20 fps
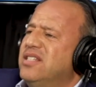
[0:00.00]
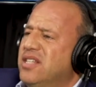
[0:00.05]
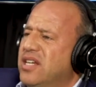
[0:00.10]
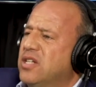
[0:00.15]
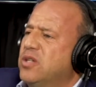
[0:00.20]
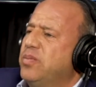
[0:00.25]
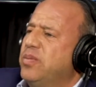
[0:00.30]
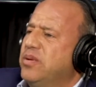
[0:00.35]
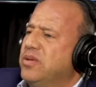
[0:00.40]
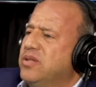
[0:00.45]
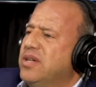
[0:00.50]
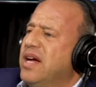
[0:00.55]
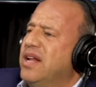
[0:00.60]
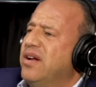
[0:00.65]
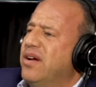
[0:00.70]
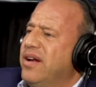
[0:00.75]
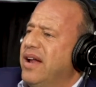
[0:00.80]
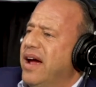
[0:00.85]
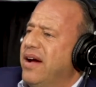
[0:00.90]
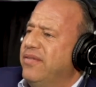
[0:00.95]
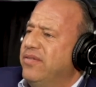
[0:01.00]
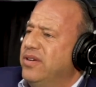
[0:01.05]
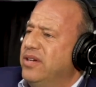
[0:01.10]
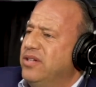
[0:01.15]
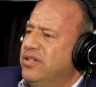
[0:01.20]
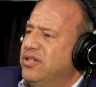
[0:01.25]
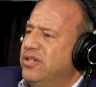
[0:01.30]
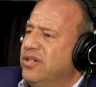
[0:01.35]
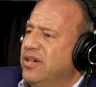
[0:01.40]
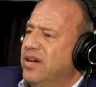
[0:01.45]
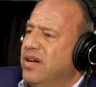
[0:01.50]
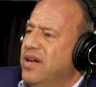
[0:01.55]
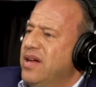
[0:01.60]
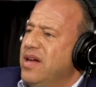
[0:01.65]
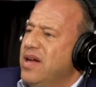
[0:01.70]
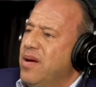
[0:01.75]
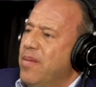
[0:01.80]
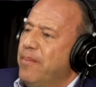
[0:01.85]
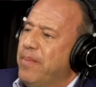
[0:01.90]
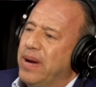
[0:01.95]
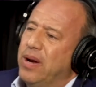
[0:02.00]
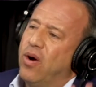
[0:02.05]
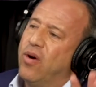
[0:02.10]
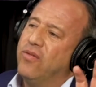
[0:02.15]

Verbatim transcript: six percent on average, but